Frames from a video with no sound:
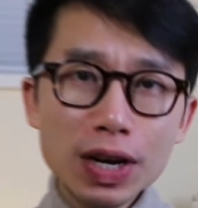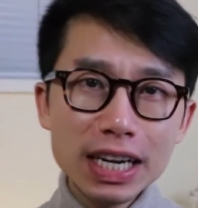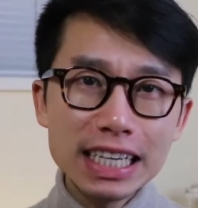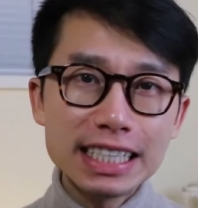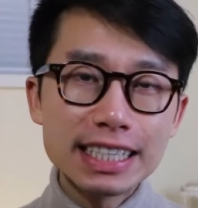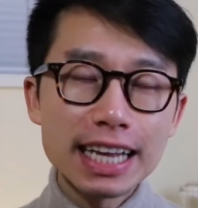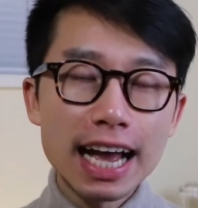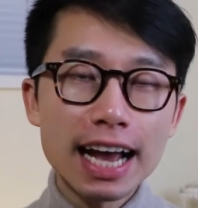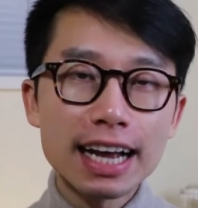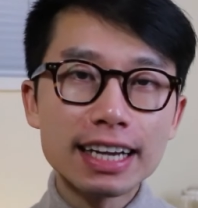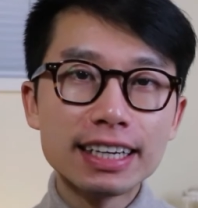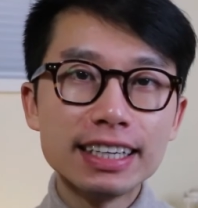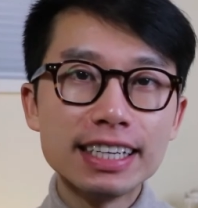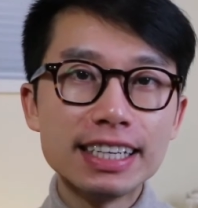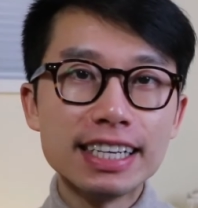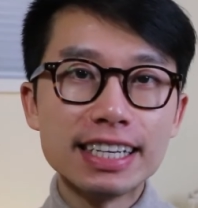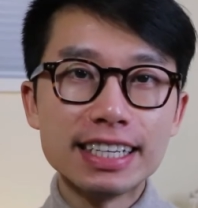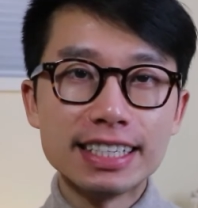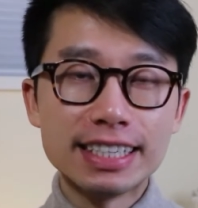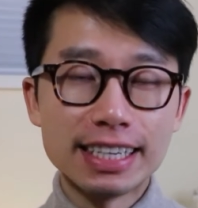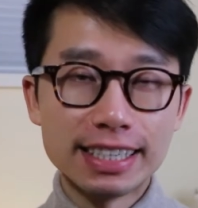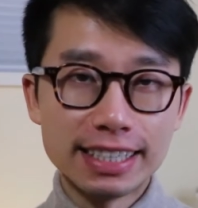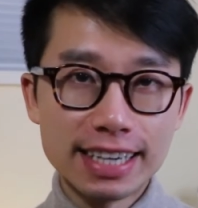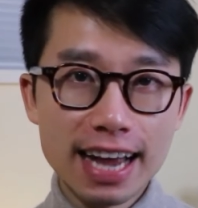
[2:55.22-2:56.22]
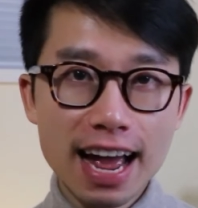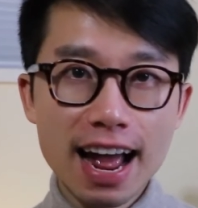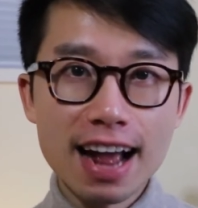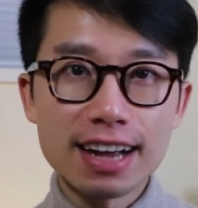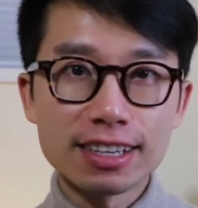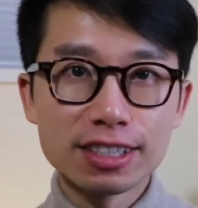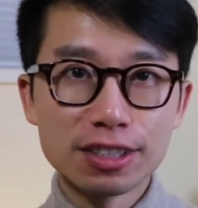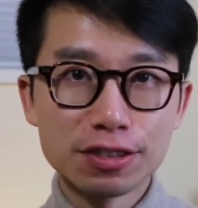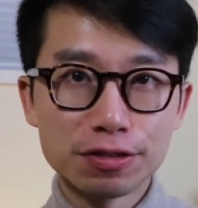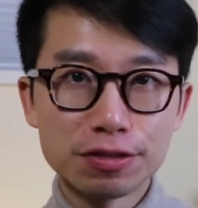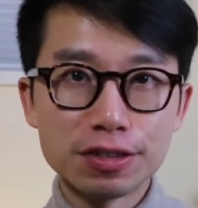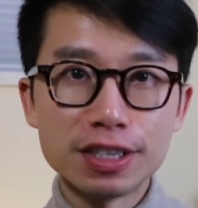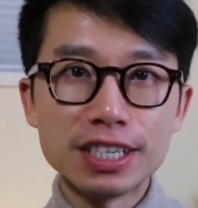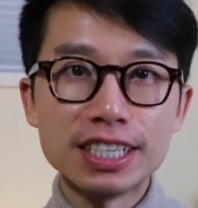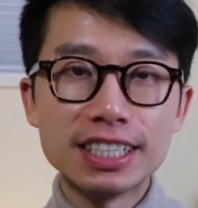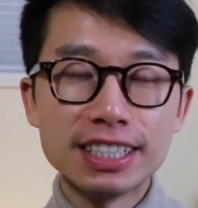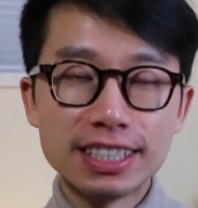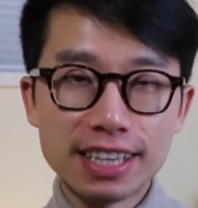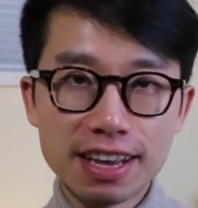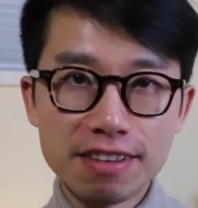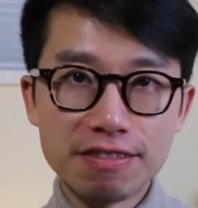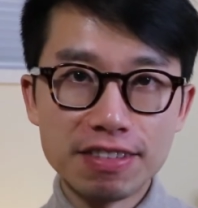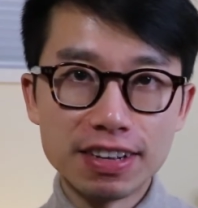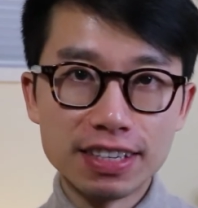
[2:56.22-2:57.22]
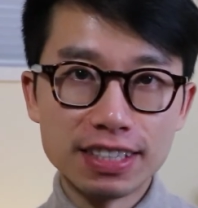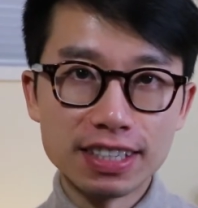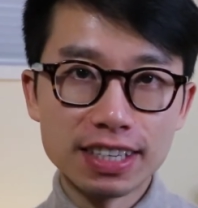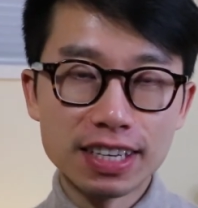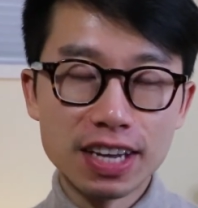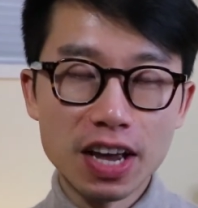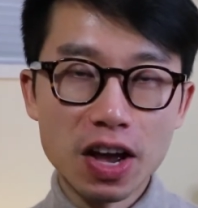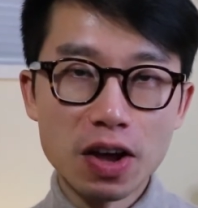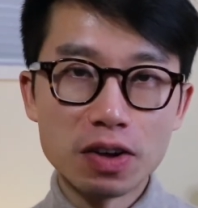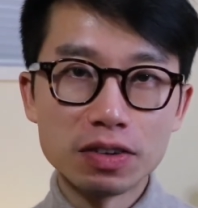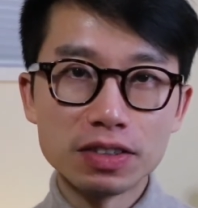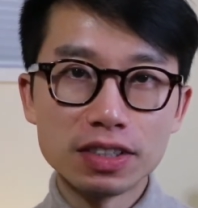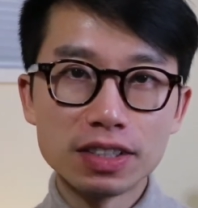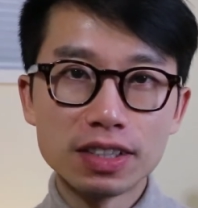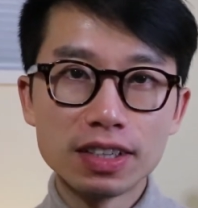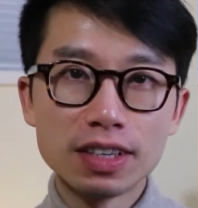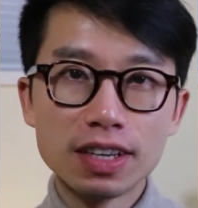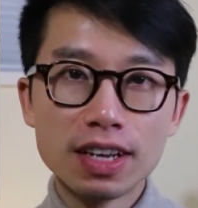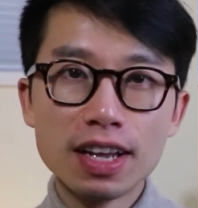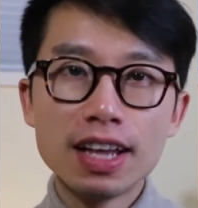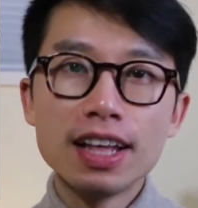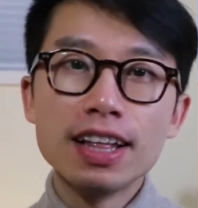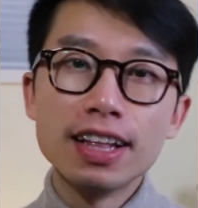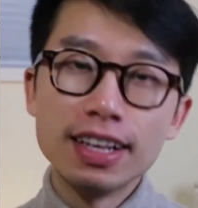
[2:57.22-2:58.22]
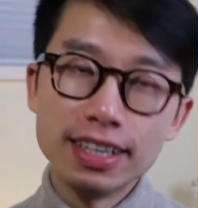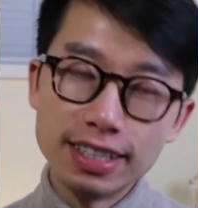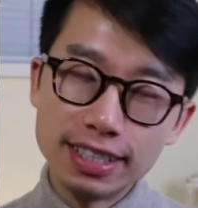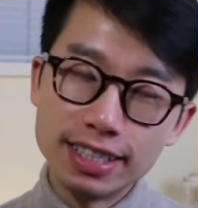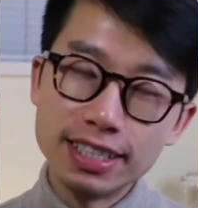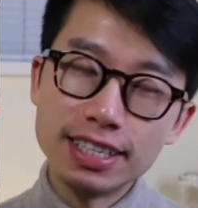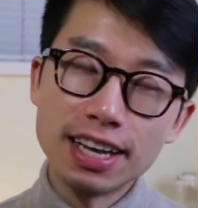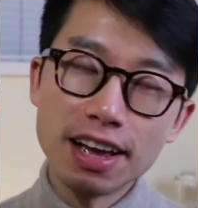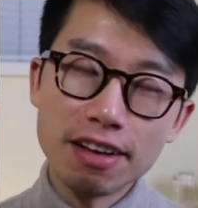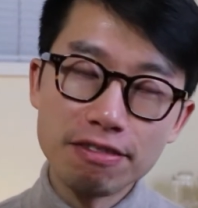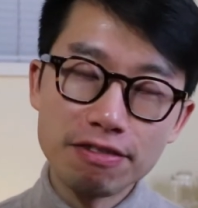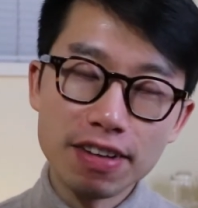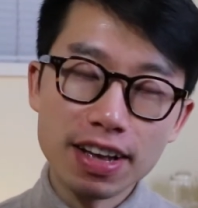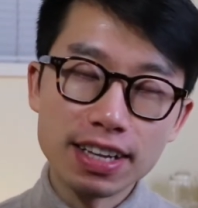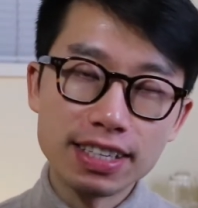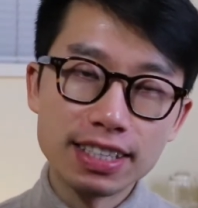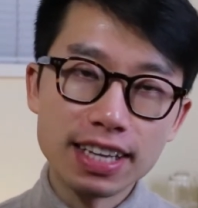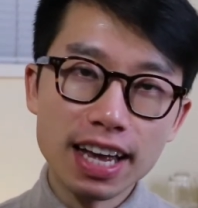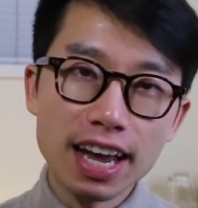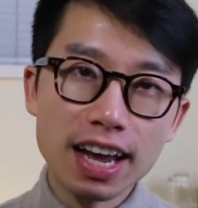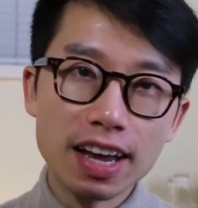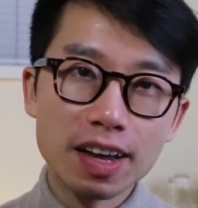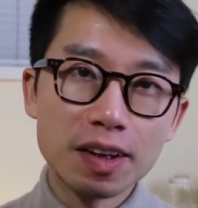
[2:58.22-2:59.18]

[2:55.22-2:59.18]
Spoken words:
exactly is a tax-free savings account, the TFSA?